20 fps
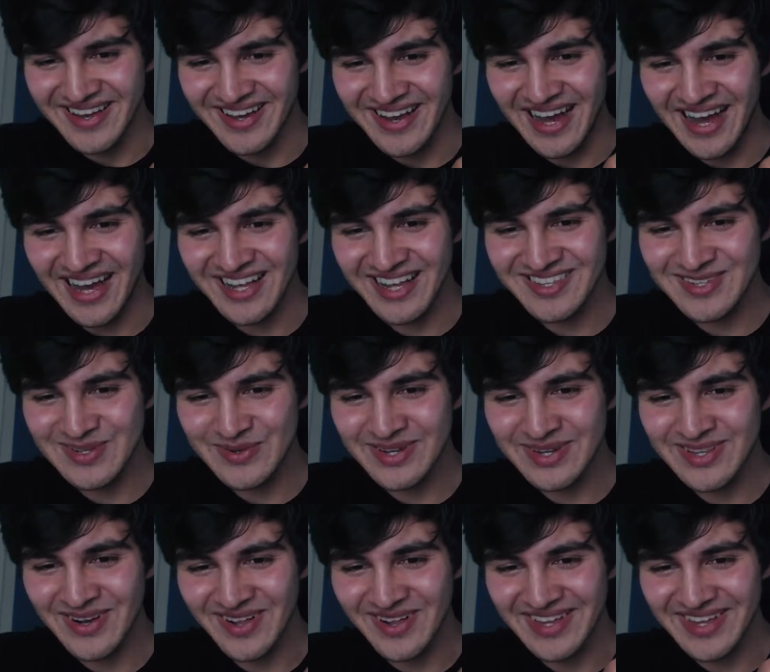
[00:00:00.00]
I had to
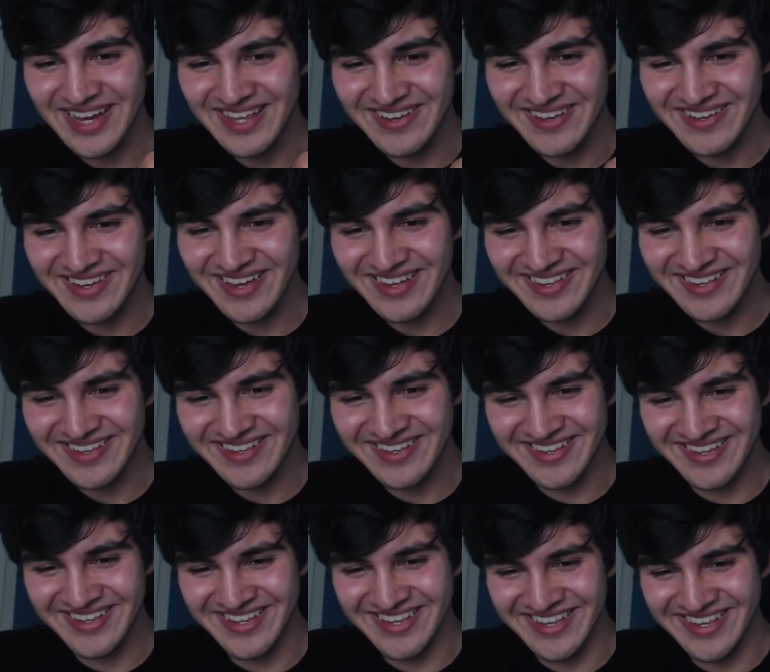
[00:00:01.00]
read all that, okay?
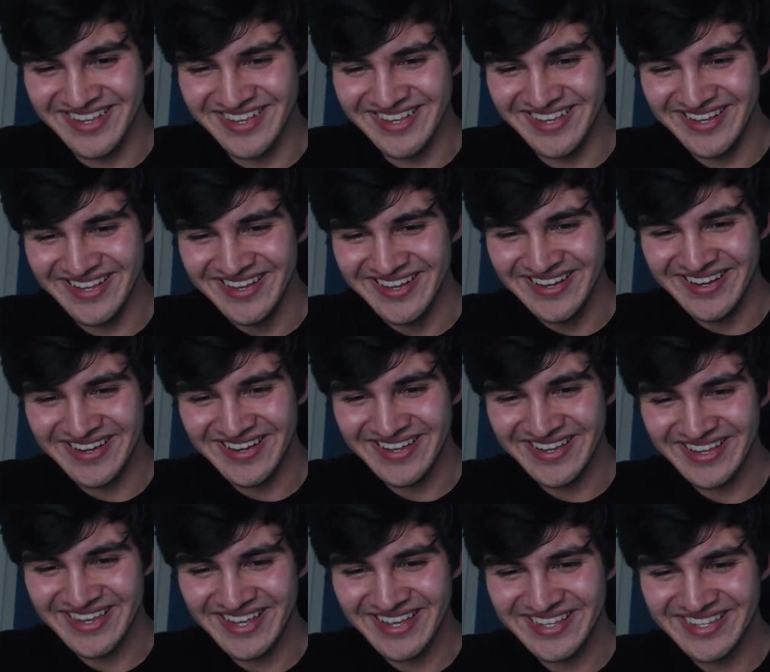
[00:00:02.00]

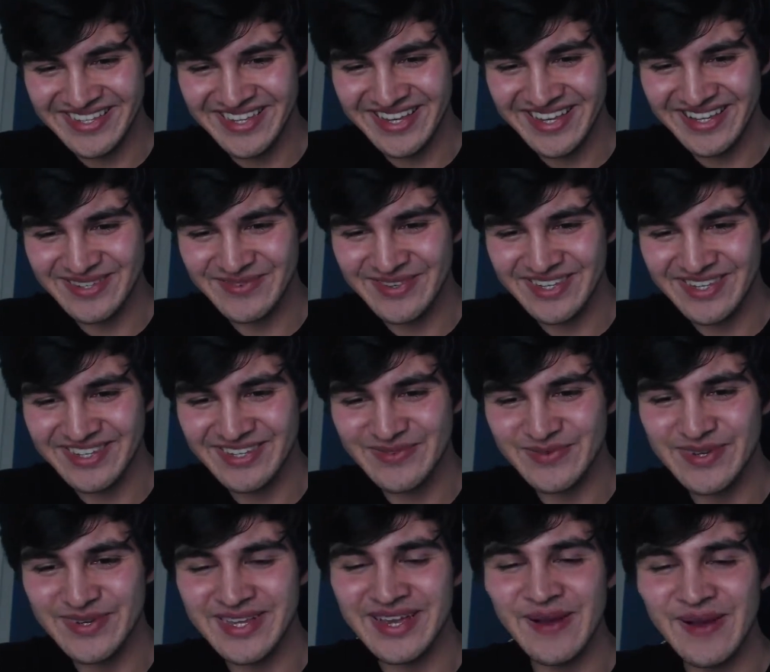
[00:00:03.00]
Okay, that's the next message,
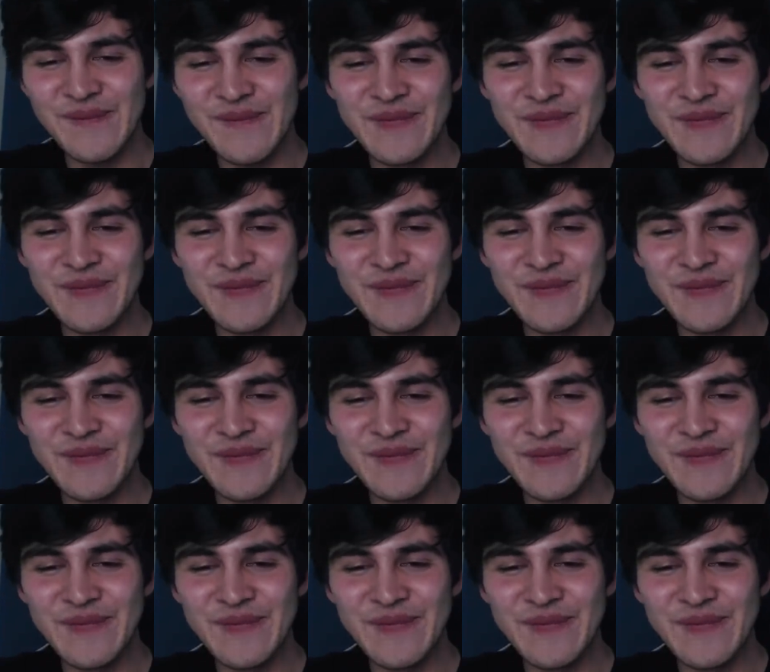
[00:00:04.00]
but yeah.